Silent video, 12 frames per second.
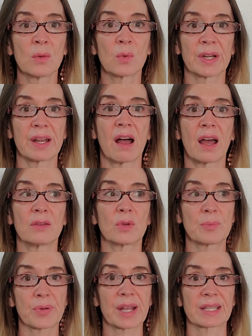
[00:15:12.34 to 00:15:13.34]
We're not
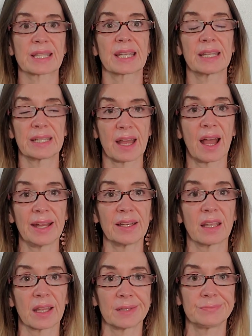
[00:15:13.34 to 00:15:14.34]
repressing it and
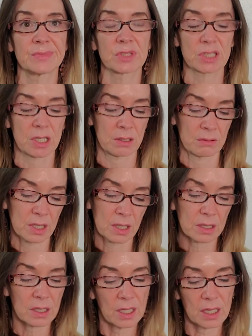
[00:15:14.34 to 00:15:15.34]
hiding it. So
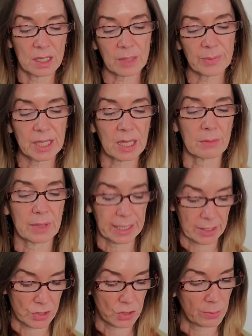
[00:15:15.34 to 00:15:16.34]
it can become like
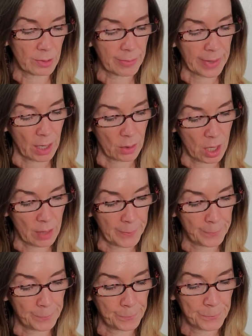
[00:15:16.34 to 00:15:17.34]
a superpower.
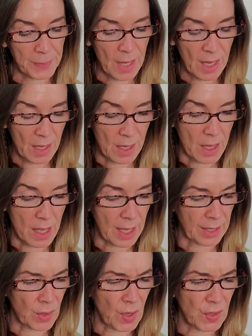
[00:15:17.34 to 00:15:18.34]

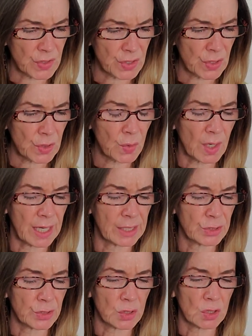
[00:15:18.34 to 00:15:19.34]
I also
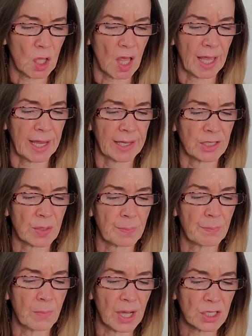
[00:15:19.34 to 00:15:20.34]
underlined
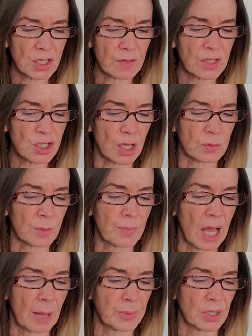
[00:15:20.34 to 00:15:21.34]
much of the general
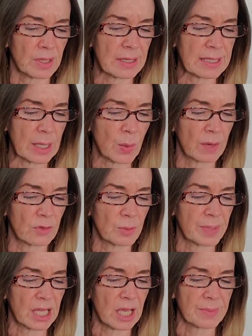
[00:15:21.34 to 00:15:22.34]
populace, however,
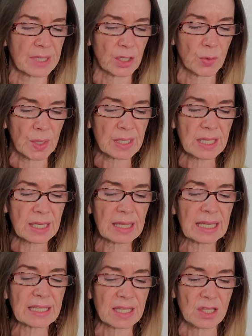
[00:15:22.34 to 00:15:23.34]
becomes
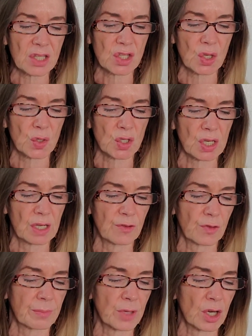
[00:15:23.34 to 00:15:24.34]
increasingly disassociated
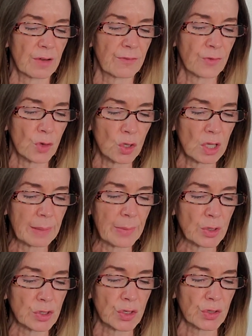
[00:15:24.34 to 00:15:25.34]
from their full
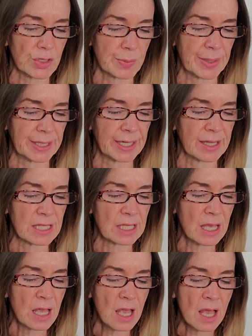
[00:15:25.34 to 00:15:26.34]
emotional experience
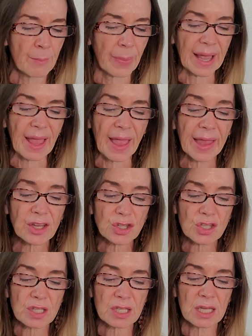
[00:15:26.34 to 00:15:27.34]
by
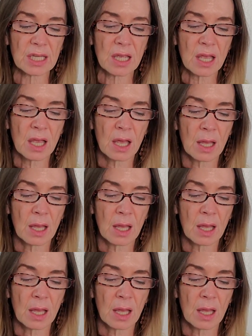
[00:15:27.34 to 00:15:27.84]
anxiously